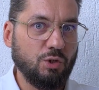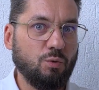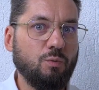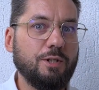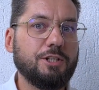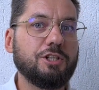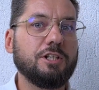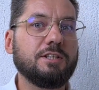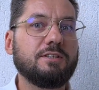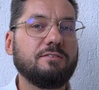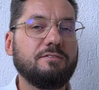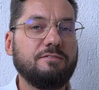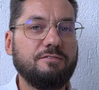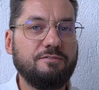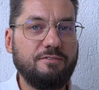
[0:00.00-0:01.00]
which is
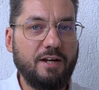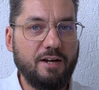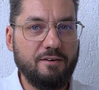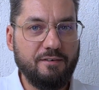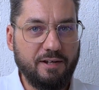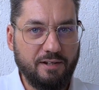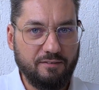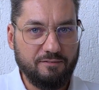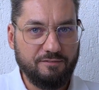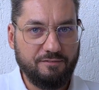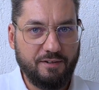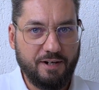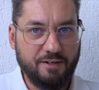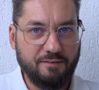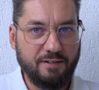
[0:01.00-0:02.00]
very,
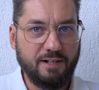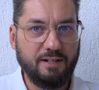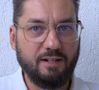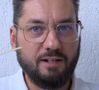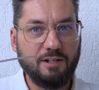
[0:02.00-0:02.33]
very